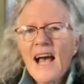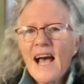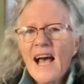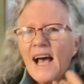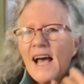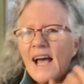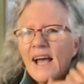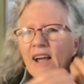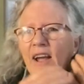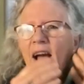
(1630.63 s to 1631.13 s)

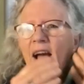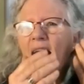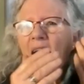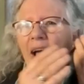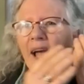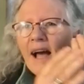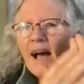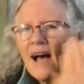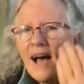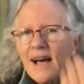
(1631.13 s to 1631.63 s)

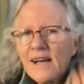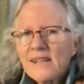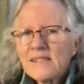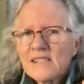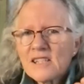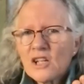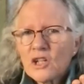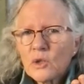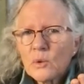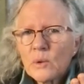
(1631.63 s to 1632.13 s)
I
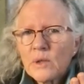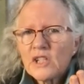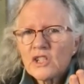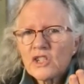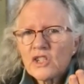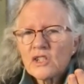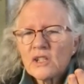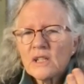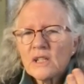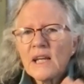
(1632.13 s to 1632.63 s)
ask a
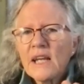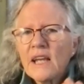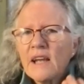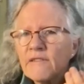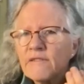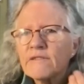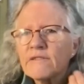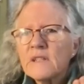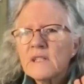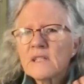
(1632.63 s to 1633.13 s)
question
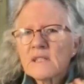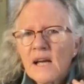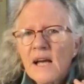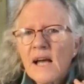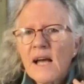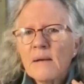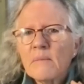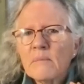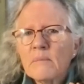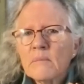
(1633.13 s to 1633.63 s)
every
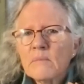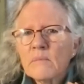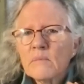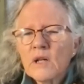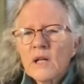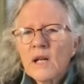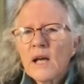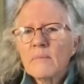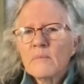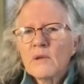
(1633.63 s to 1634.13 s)
time
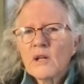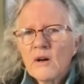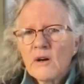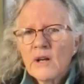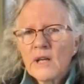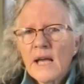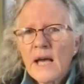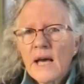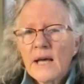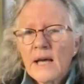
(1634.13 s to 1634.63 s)
when I'm
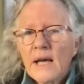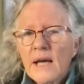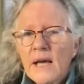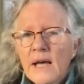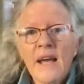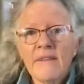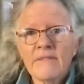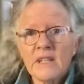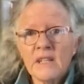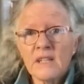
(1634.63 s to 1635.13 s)
going out. I
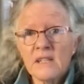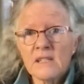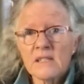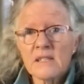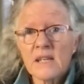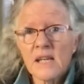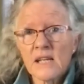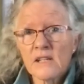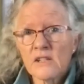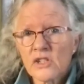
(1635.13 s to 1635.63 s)
have an
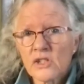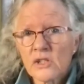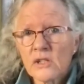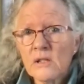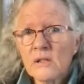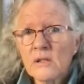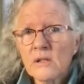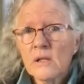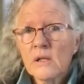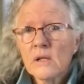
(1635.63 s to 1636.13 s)

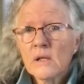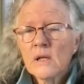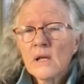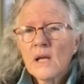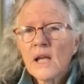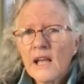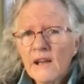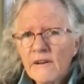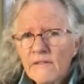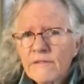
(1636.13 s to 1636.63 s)
intention
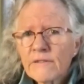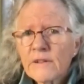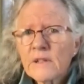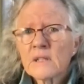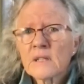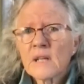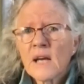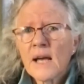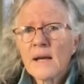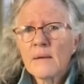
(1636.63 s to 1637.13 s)
every
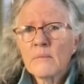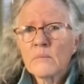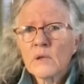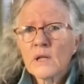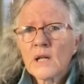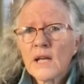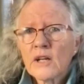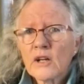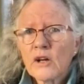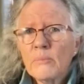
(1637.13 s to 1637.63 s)
time when
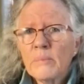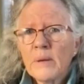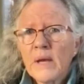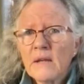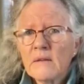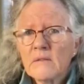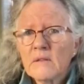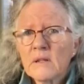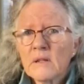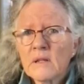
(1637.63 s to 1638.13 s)
I go
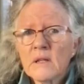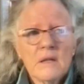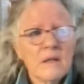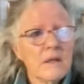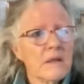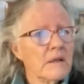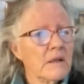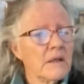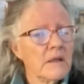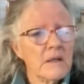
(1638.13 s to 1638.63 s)
painting.
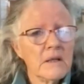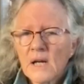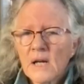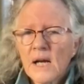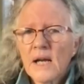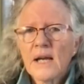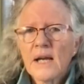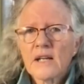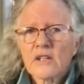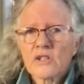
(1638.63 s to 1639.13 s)

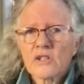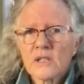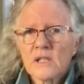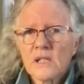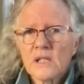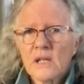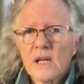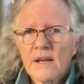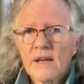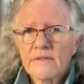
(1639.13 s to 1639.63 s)
I
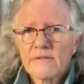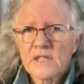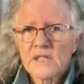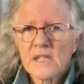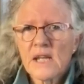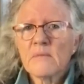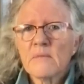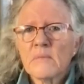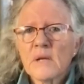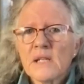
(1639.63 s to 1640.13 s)
actually have
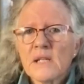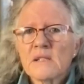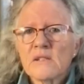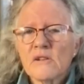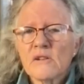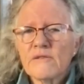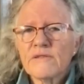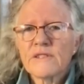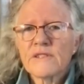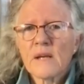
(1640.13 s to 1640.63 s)
sent
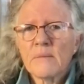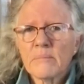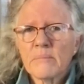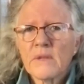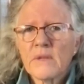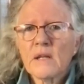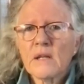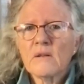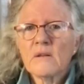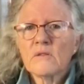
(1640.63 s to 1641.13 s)
myself
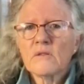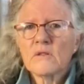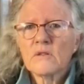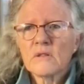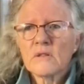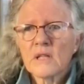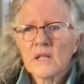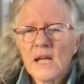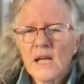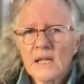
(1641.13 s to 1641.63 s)
something
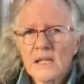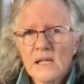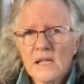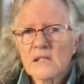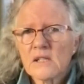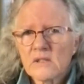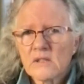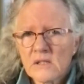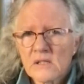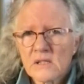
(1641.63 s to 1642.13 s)
that I
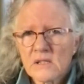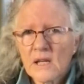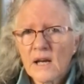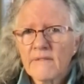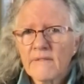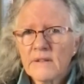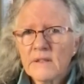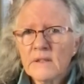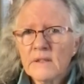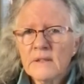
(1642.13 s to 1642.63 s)
need to
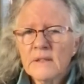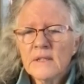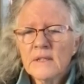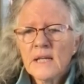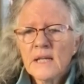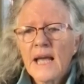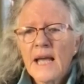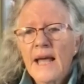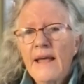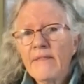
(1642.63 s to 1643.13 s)
discover.
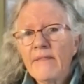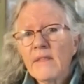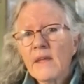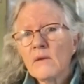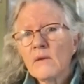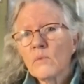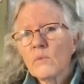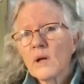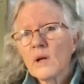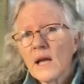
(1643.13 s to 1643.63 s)
And
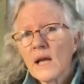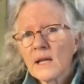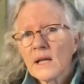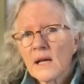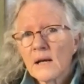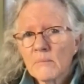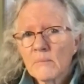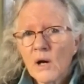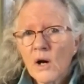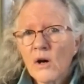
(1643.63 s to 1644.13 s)
then when I
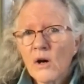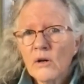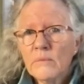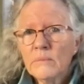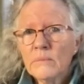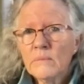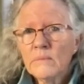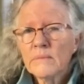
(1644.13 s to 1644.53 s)
come home,